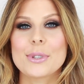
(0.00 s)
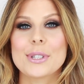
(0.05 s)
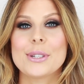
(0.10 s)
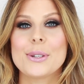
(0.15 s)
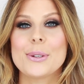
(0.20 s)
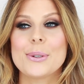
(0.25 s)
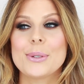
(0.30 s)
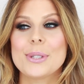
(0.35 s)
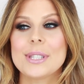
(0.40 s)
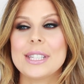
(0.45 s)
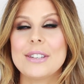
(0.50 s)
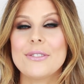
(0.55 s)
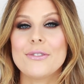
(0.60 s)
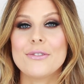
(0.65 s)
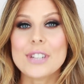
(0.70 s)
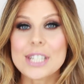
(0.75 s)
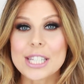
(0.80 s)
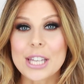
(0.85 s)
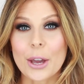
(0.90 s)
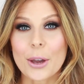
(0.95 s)
to see
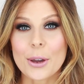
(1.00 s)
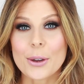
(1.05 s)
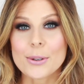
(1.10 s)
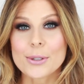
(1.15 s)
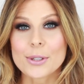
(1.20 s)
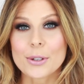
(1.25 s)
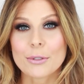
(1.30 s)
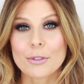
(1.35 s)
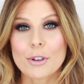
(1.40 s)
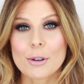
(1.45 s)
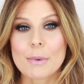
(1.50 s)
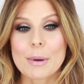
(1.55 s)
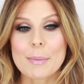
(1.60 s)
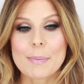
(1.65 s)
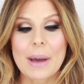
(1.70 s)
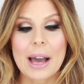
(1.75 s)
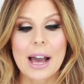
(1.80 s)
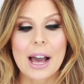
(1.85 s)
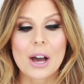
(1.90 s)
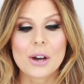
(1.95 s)
videos from
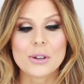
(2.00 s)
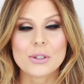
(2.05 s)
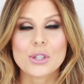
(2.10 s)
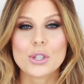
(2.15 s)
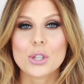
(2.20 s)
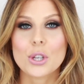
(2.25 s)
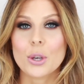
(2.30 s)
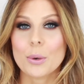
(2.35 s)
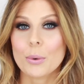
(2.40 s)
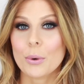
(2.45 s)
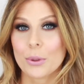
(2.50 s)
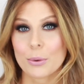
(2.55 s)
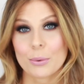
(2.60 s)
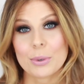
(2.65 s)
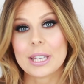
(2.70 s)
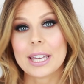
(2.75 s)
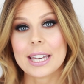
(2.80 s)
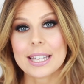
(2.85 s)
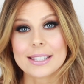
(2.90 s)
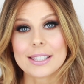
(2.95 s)
about 2 or
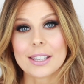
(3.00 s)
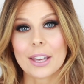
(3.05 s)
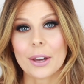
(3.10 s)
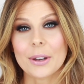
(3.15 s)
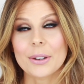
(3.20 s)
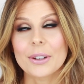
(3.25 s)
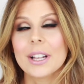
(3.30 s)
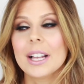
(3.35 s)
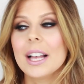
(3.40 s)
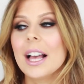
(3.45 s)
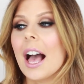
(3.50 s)
3 years ago.